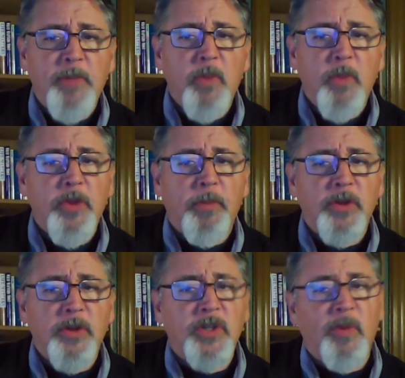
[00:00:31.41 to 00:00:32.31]
you with your
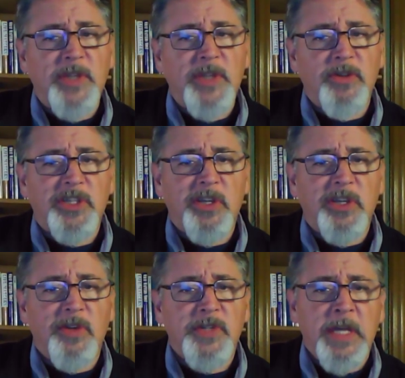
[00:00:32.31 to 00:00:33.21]
personal research
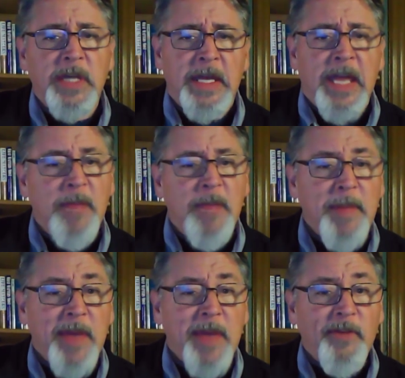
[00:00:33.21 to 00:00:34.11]
skills and
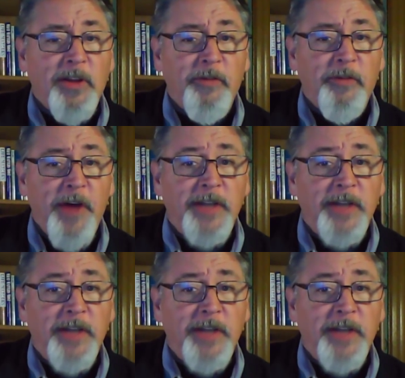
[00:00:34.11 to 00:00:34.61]
maybe have a little fun.